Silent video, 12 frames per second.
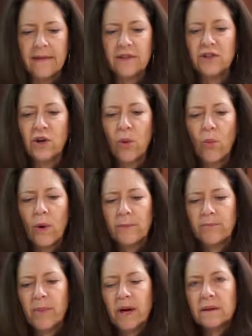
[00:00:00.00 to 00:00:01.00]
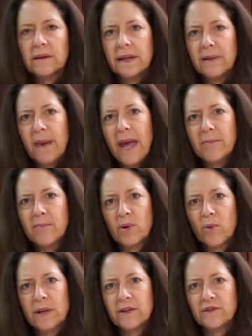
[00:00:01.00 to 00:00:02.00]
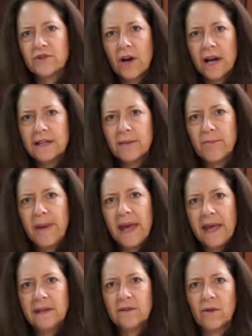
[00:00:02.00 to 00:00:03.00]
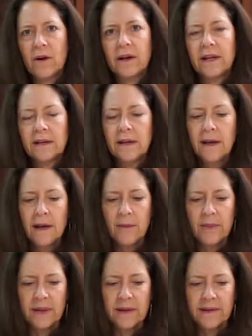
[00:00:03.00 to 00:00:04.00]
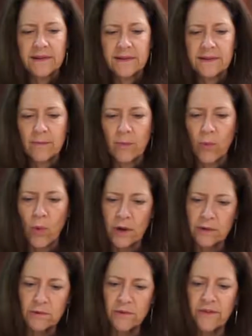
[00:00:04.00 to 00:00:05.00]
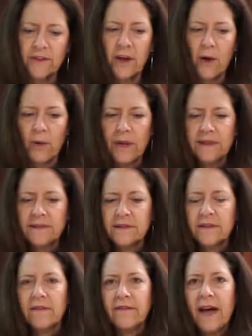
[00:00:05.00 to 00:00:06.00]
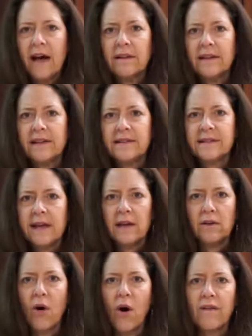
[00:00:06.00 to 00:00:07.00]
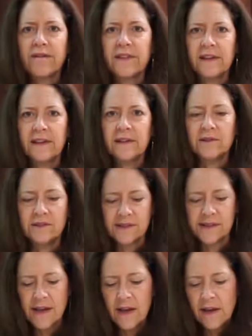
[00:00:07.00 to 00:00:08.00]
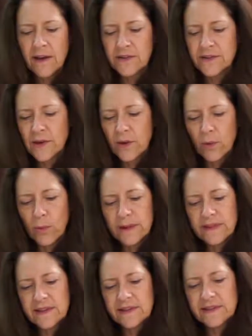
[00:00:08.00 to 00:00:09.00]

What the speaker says: you don't want buckling paper when you're trying to paint on it, because water will flow into the valleys and off the hills. So what this